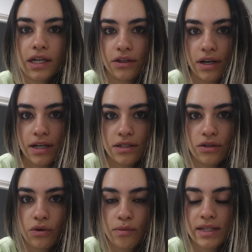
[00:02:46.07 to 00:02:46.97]
take you guys
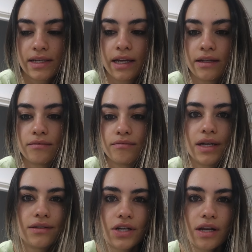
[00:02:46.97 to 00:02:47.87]
along with my day
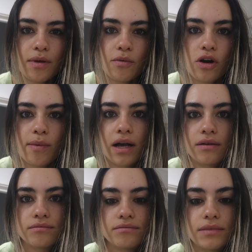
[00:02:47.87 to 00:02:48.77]
and chat a bit more
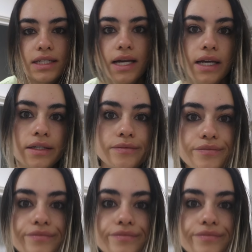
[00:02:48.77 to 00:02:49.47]
about my day.